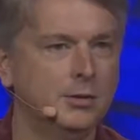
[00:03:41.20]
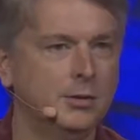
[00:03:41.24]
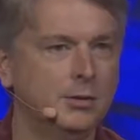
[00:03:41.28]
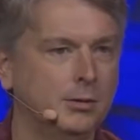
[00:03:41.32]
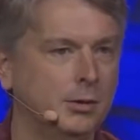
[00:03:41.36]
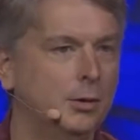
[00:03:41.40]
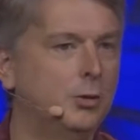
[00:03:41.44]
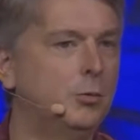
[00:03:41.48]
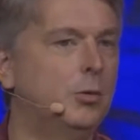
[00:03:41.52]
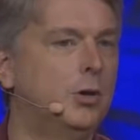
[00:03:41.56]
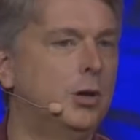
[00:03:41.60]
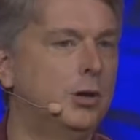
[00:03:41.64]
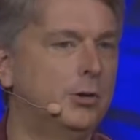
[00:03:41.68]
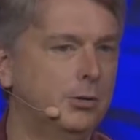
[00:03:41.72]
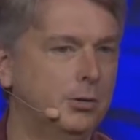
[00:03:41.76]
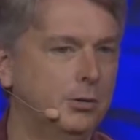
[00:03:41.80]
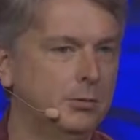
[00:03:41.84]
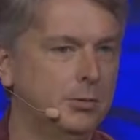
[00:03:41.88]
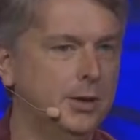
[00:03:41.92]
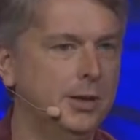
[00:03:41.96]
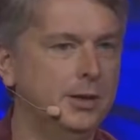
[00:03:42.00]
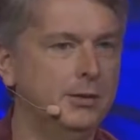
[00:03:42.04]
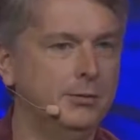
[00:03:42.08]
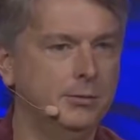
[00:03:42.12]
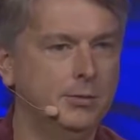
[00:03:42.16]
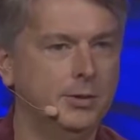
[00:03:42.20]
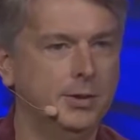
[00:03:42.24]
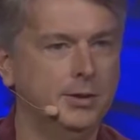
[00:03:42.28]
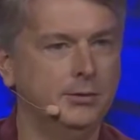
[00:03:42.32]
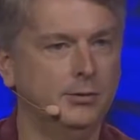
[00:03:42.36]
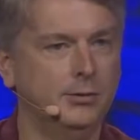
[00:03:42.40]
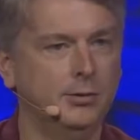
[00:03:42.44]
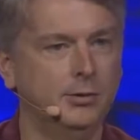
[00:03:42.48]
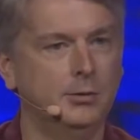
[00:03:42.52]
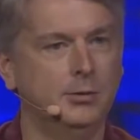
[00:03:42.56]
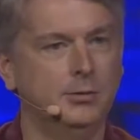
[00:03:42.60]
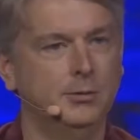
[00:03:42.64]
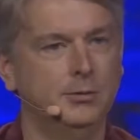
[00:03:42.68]
Oh, Lone Wanderer, right.
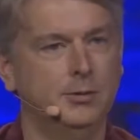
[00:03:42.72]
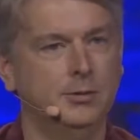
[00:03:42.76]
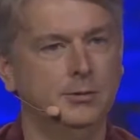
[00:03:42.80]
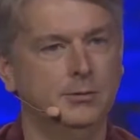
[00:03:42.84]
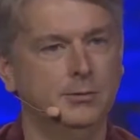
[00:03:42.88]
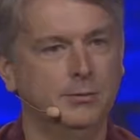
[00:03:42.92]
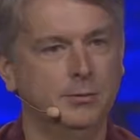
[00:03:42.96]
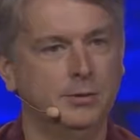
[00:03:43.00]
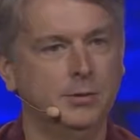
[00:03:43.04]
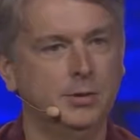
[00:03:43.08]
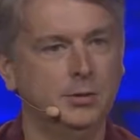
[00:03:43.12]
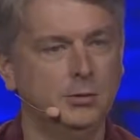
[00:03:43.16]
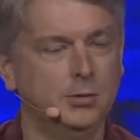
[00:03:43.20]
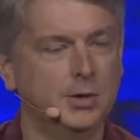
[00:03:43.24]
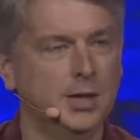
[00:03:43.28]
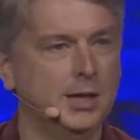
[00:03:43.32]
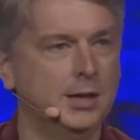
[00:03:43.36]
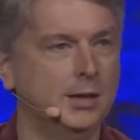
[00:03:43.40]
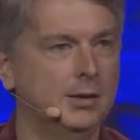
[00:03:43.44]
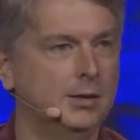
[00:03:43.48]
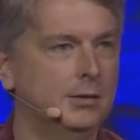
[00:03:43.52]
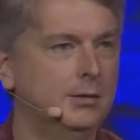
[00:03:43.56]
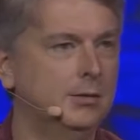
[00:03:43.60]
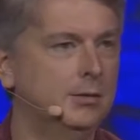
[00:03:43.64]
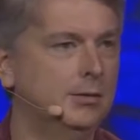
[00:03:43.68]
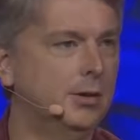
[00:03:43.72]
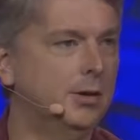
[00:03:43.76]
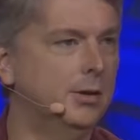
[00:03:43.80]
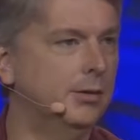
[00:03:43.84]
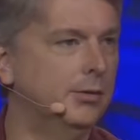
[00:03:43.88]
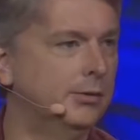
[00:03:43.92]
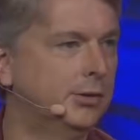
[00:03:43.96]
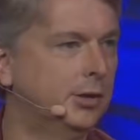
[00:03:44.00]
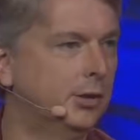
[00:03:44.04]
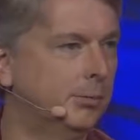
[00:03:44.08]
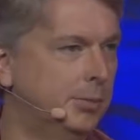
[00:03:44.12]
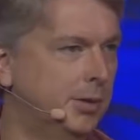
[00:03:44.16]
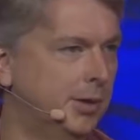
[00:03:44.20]
So if you can
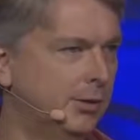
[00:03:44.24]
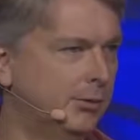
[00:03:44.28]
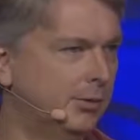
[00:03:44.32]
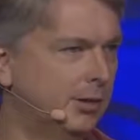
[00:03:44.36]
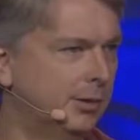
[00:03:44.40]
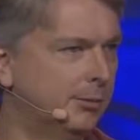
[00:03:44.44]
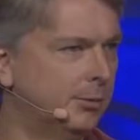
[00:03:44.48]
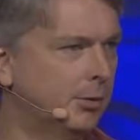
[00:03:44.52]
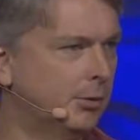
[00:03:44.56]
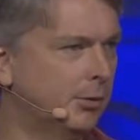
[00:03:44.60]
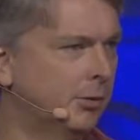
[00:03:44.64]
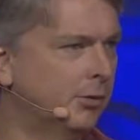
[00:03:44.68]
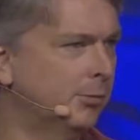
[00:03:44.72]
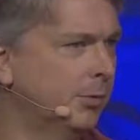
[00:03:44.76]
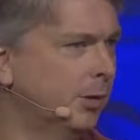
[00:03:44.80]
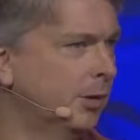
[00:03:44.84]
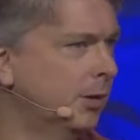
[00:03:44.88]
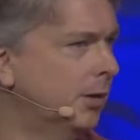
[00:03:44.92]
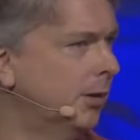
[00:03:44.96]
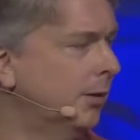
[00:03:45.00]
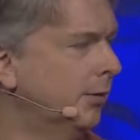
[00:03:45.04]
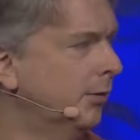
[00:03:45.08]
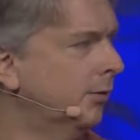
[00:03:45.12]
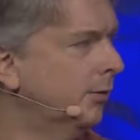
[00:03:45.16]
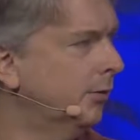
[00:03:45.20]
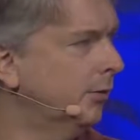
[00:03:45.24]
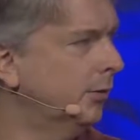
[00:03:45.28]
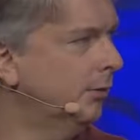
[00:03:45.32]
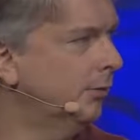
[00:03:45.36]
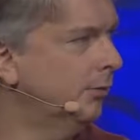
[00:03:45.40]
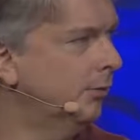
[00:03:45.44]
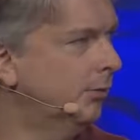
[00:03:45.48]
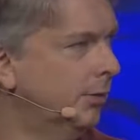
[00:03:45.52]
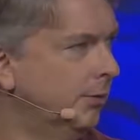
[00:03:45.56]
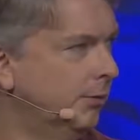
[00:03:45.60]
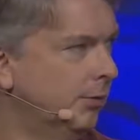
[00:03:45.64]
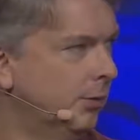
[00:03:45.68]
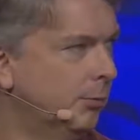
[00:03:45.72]
still pick some Charisma cards
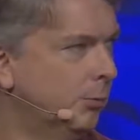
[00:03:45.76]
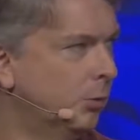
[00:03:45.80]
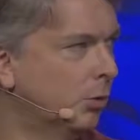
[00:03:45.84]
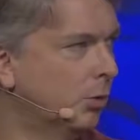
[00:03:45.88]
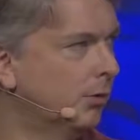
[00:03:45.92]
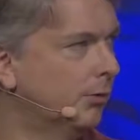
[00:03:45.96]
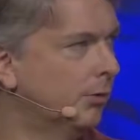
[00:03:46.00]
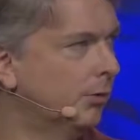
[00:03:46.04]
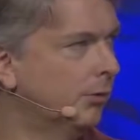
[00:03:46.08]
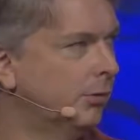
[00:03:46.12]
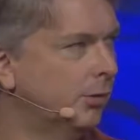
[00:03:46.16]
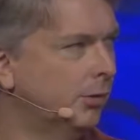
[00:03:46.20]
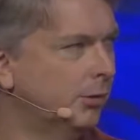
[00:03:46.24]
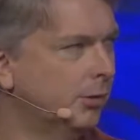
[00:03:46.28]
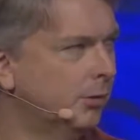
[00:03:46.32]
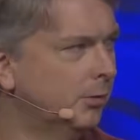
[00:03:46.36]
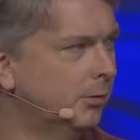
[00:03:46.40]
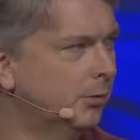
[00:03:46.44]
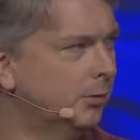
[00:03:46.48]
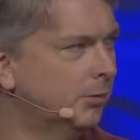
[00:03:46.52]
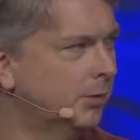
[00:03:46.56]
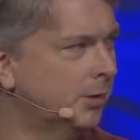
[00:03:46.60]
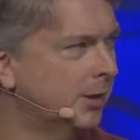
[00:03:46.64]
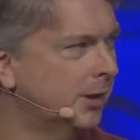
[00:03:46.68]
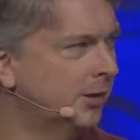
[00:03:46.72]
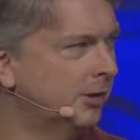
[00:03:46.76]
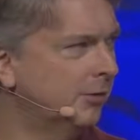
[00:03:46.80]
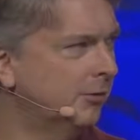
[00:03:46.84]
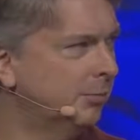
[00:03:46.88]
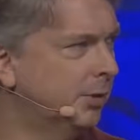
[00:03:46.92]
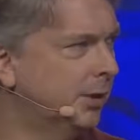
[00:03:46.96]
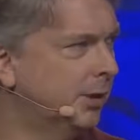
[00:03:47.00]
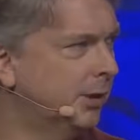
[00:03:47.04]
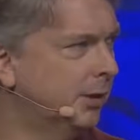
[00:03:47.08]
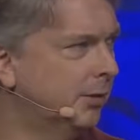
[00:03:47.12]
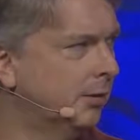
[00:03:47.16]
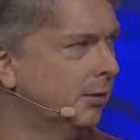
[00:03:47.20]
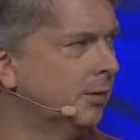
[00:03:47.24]
if you're more of a solo kind of
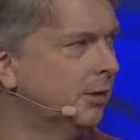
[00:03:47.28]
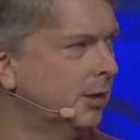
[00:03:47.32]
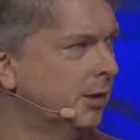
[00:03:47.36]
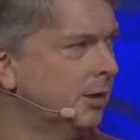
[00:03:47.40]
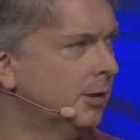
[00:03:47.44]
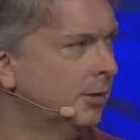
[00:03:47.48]
player,